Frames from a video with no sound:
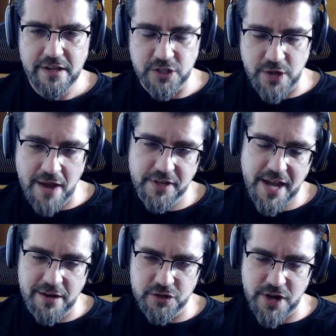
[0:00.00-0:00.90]
So you have to
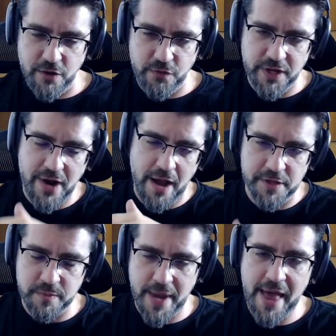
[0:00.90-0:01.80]
kind of try to figure out
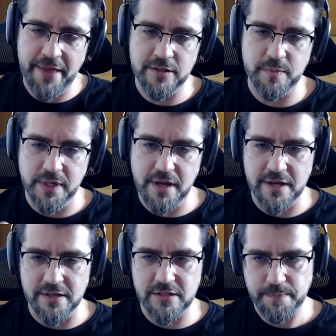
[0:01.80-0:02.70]
this balance
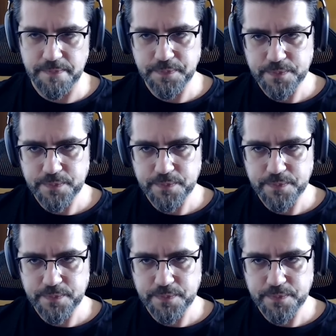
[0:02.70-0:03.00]
because